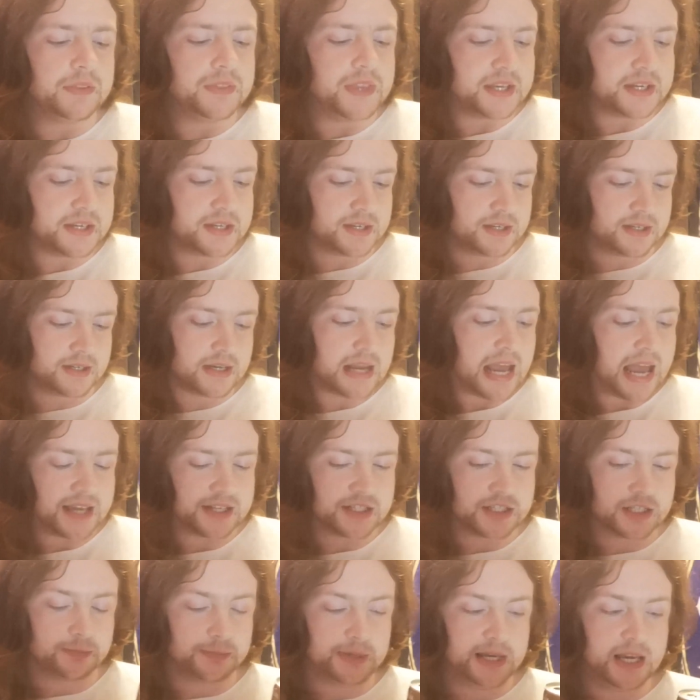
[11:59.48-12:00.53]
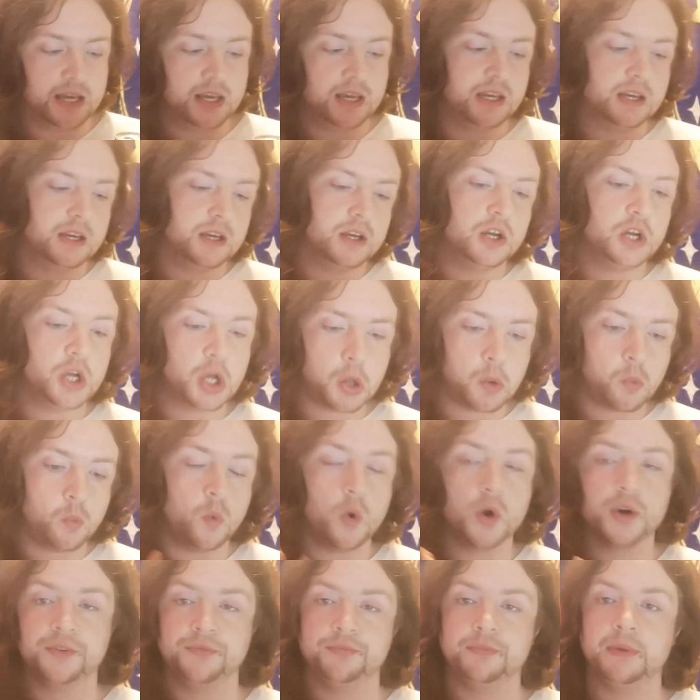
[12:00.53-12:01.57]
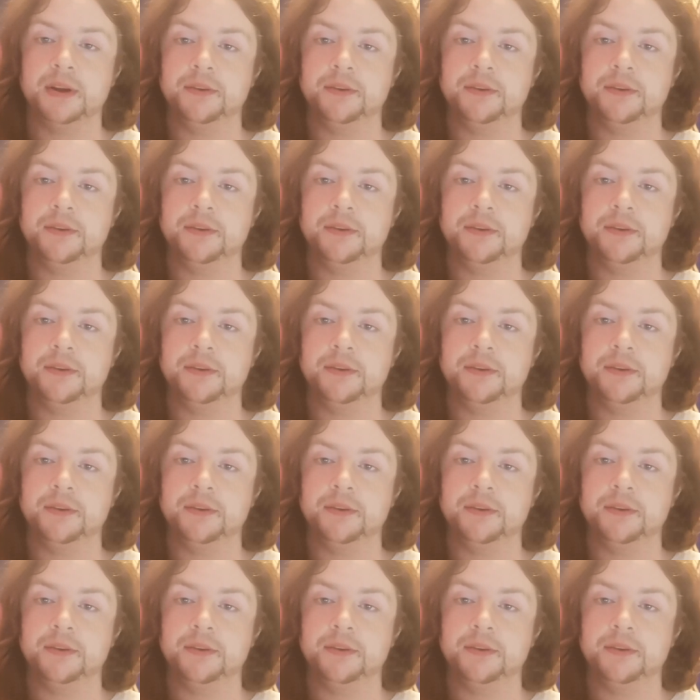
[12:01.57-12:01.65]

This has to be one of